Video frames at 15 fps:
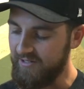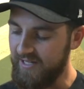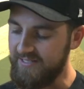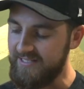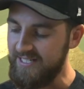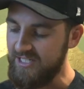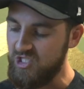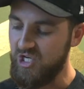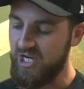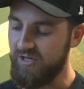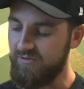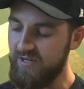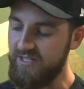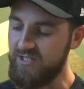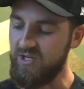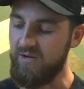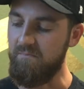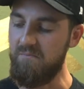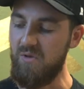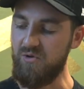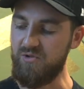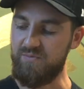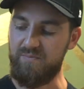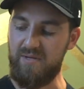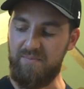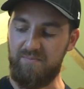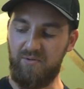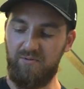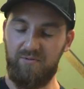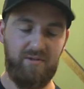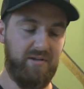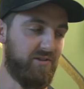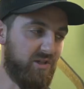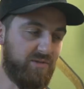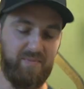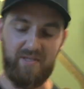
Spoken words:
that degenerates on most people just